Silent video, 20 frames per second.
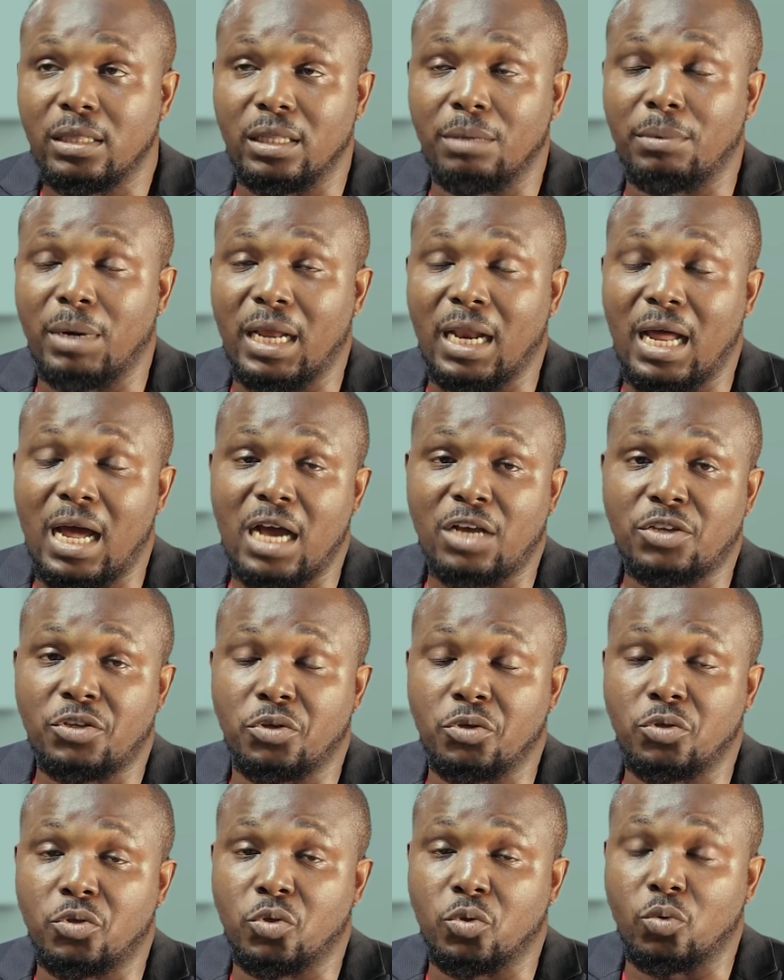They might
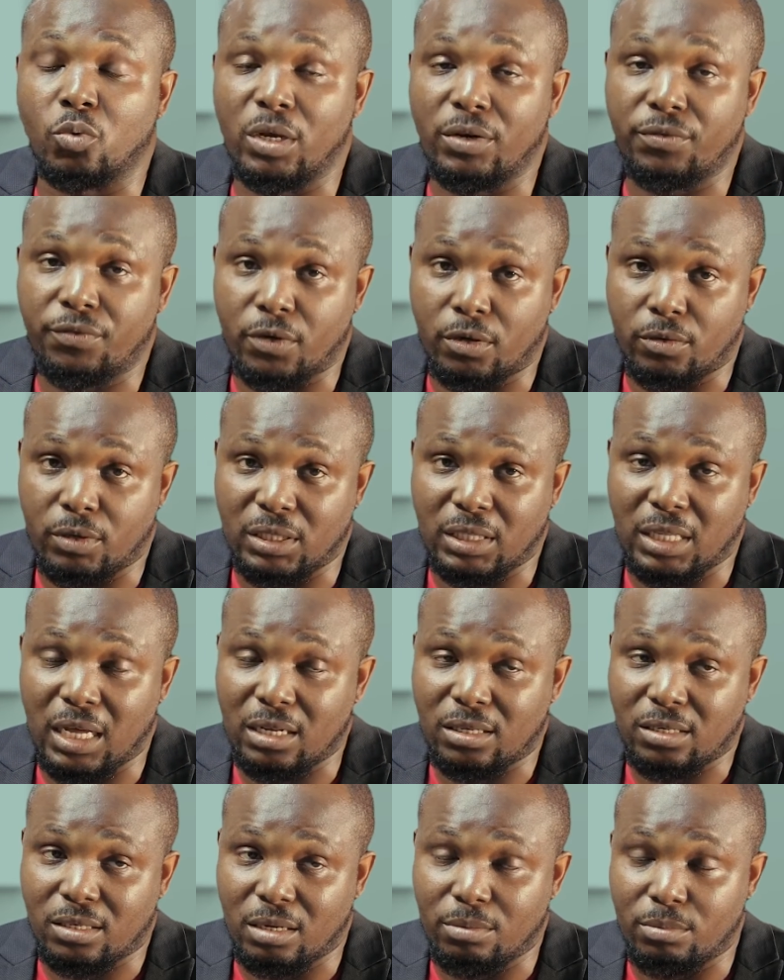ask you to wait for it
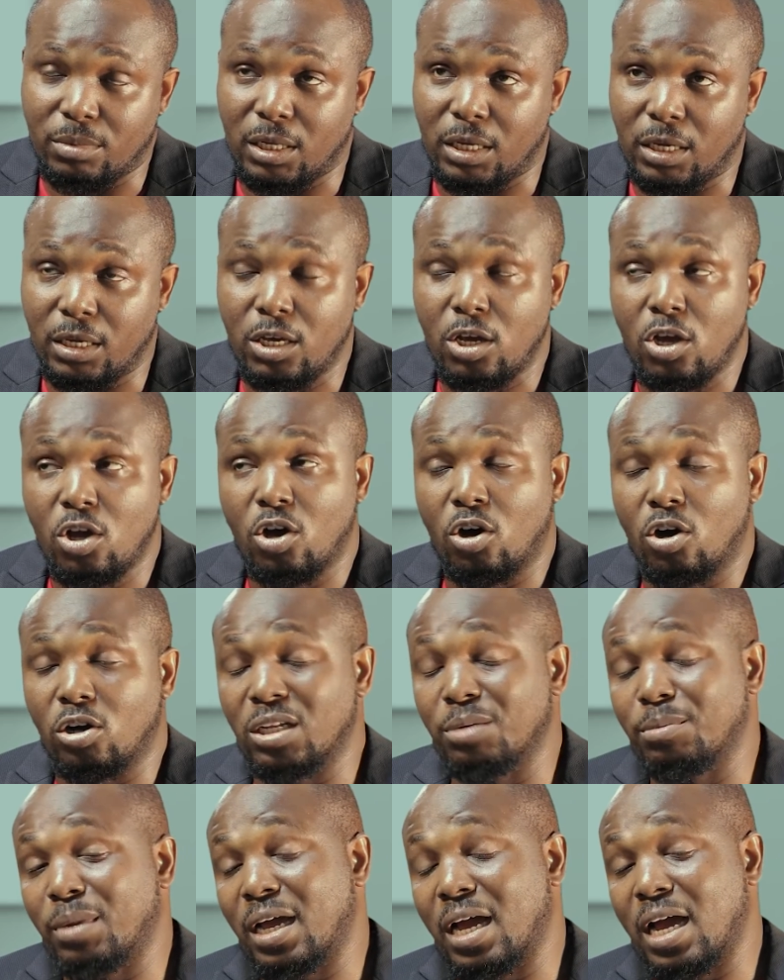that same day,
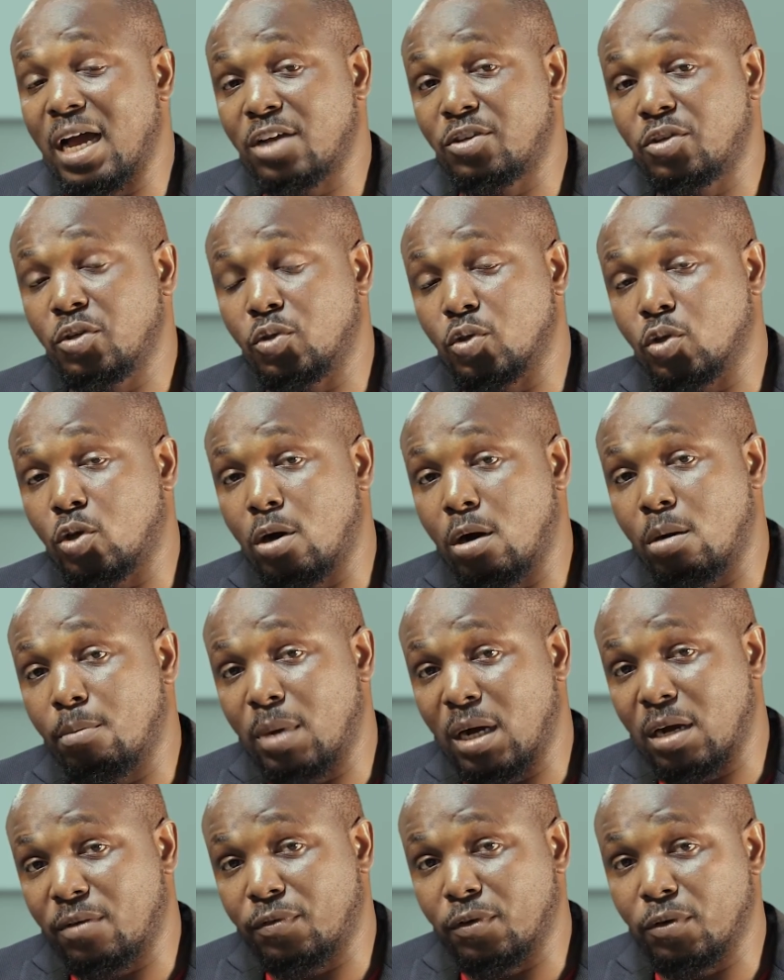or they might ask you to come
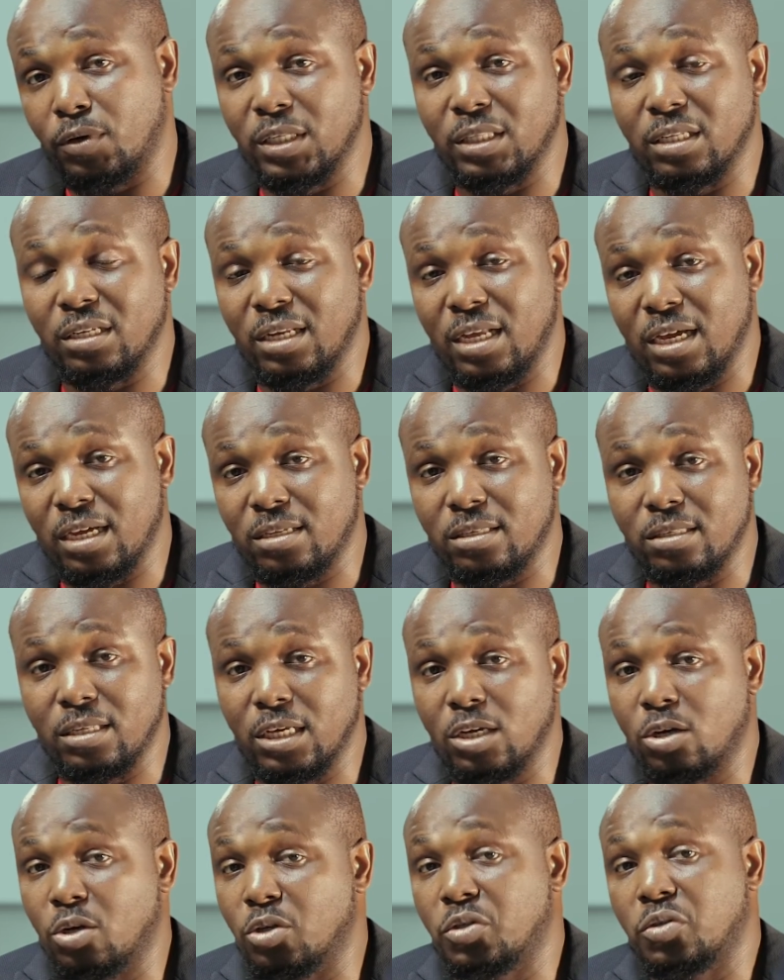back for it the next
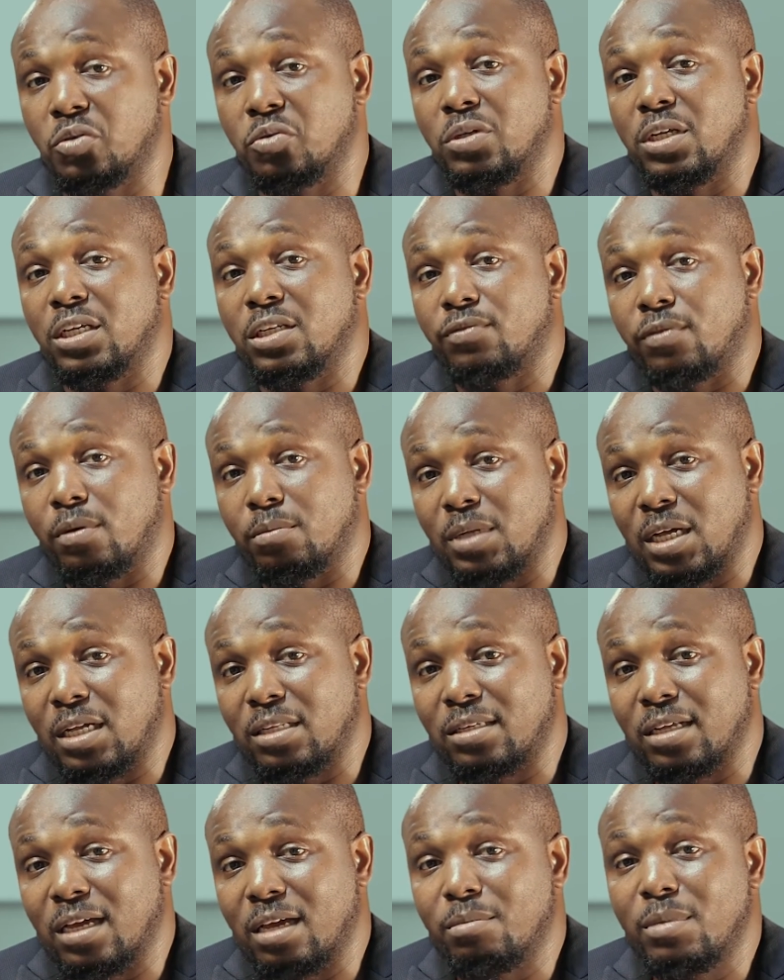day or 2 days from
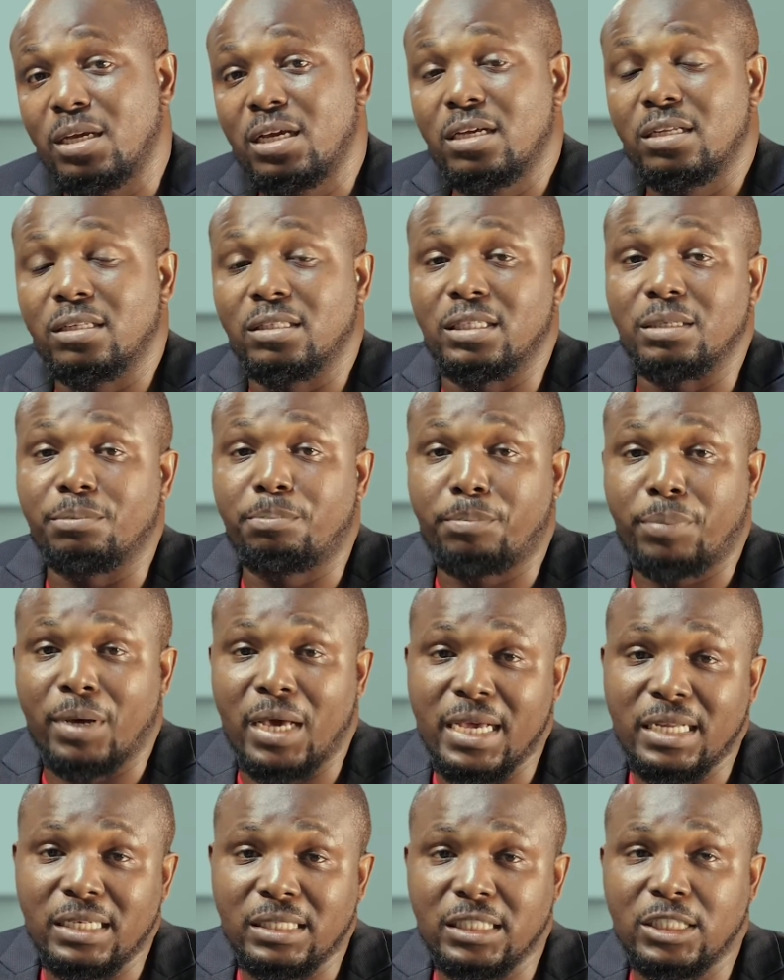that time,
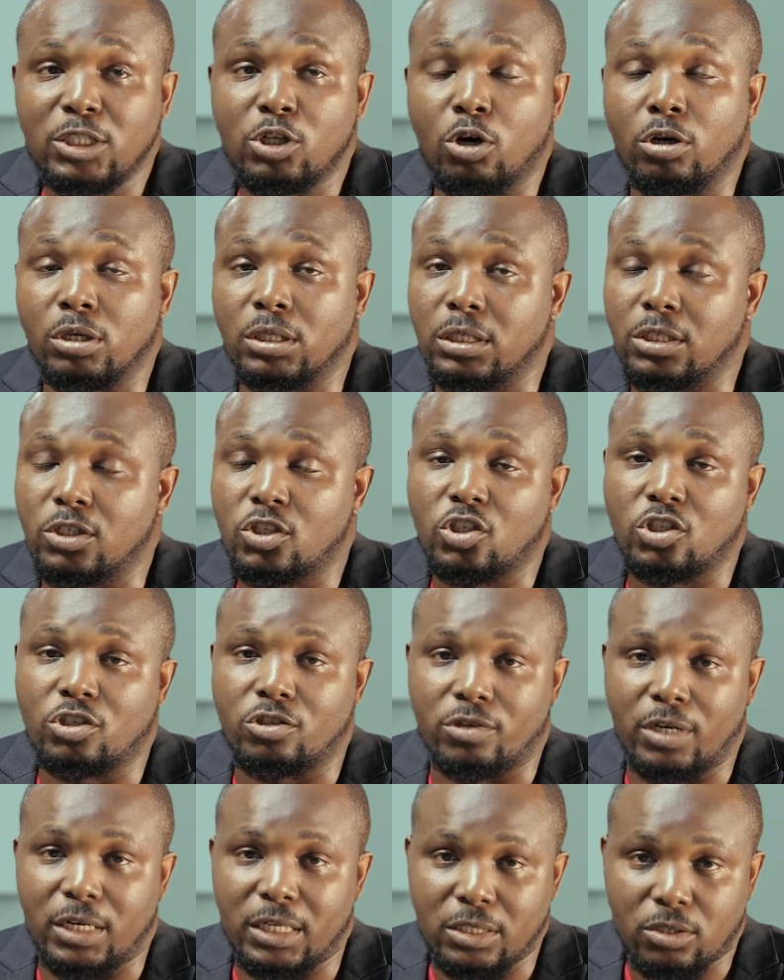depending on the
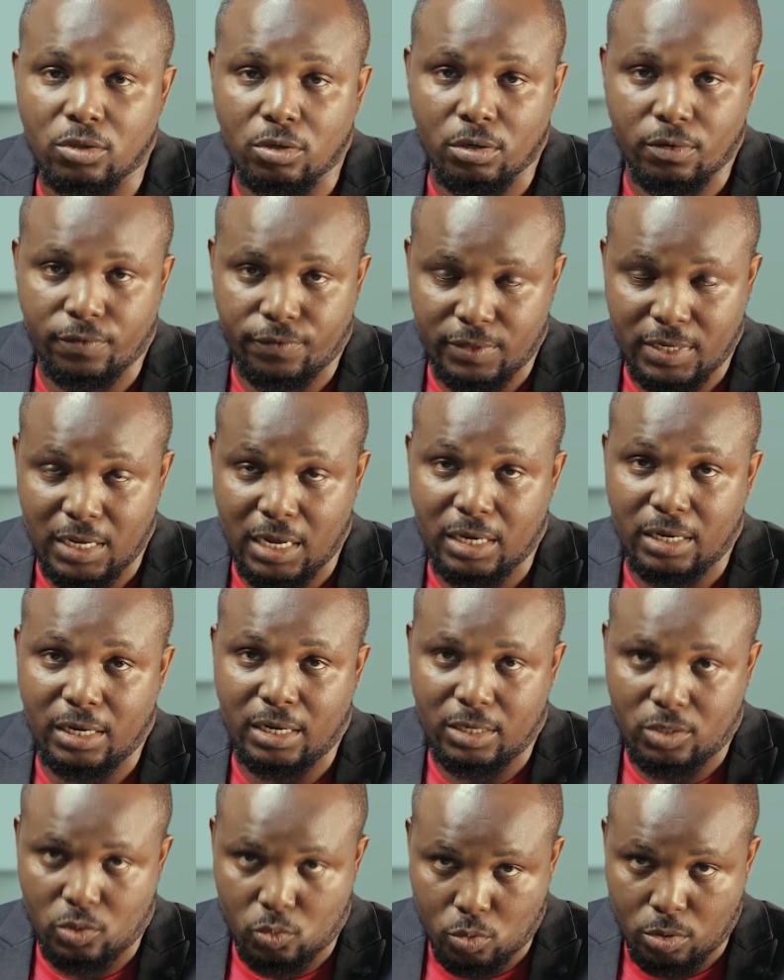strength of their
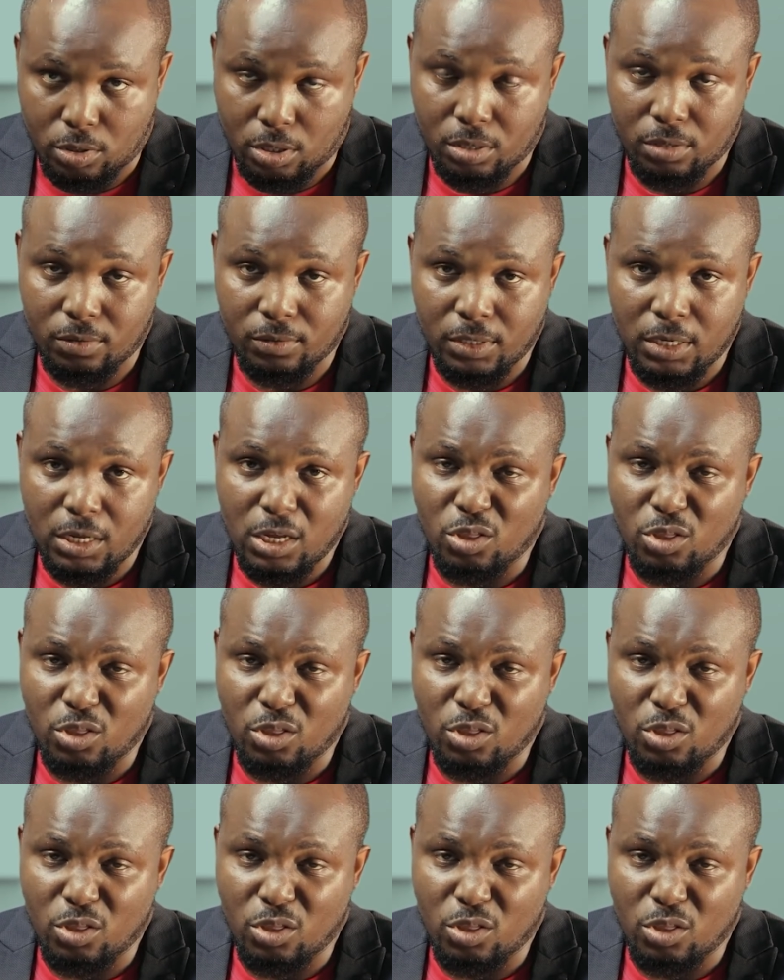network.